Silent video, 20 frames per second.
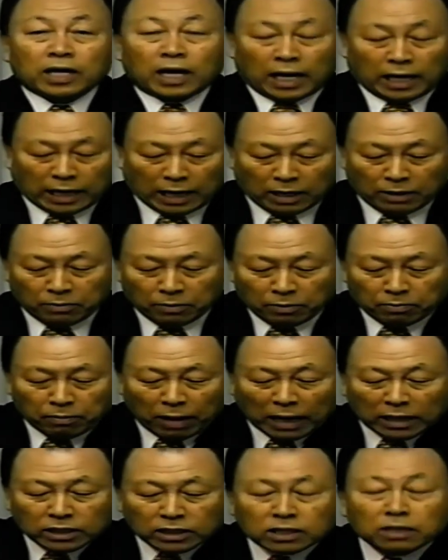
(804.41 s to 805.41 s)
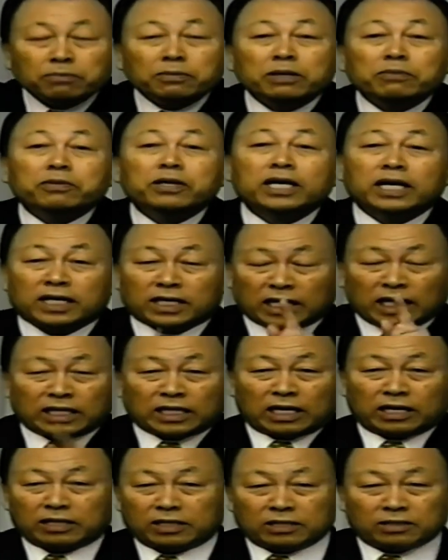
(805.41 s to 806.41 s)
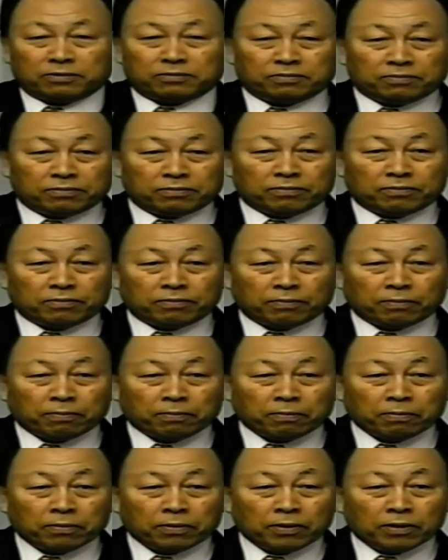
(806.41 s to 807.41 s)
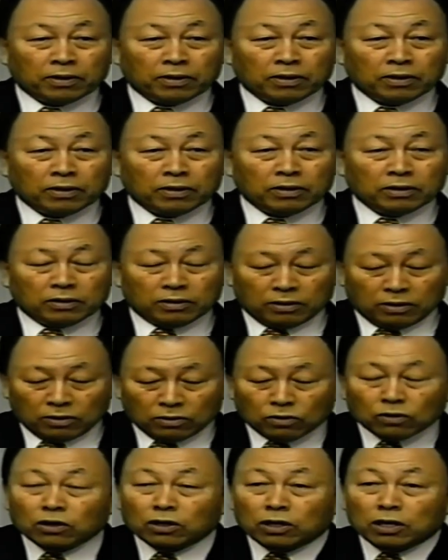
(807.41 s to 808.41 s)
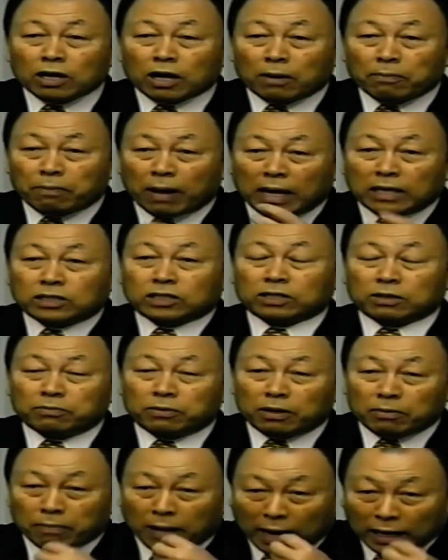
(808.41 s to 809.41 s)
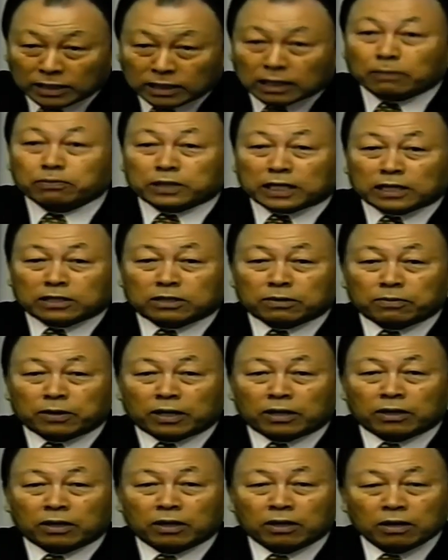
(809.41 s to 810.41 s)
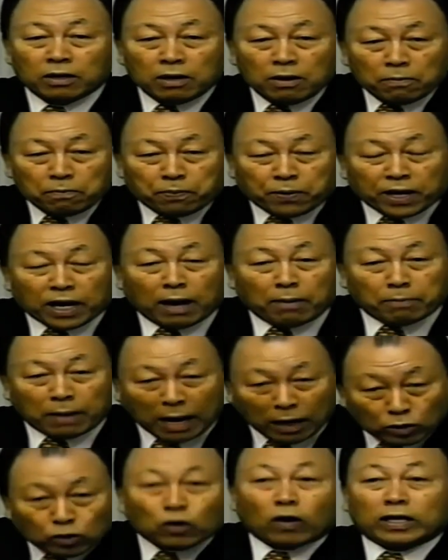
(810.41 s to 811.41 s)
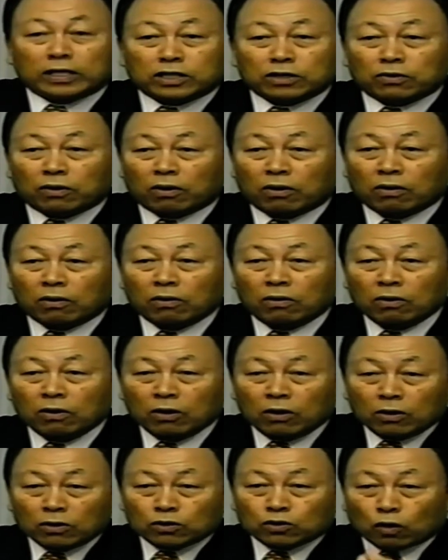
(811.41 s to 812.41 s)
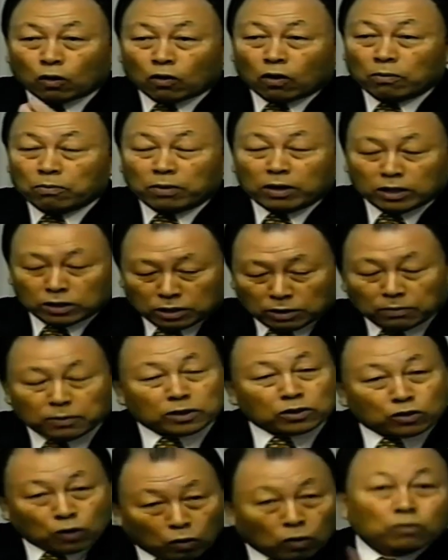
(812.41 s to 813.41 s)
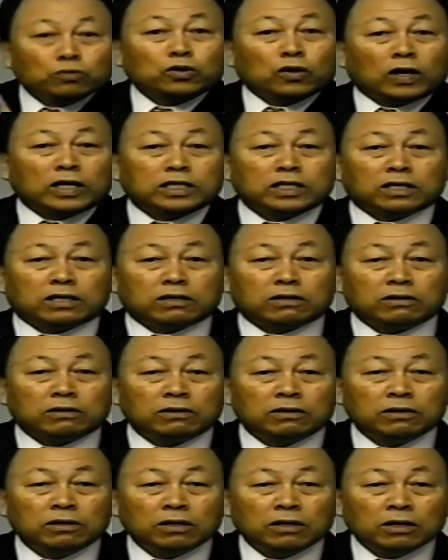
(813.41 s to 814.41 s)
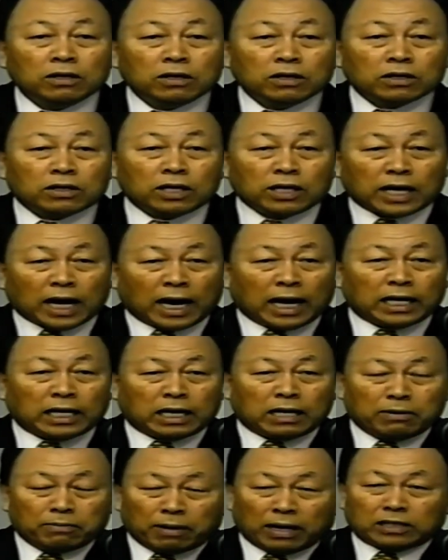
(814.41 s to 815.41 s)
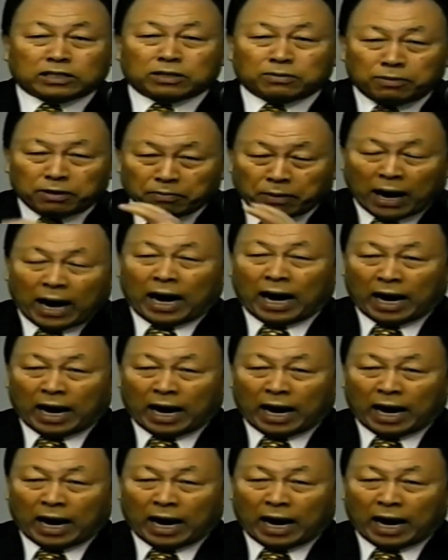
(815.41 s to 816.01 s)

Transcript: You know, in this world, they can't say eating worldly food, you can make your bones healthy. God says you have to eat the word. So if you eat a lot of the word, then your blood becomes good.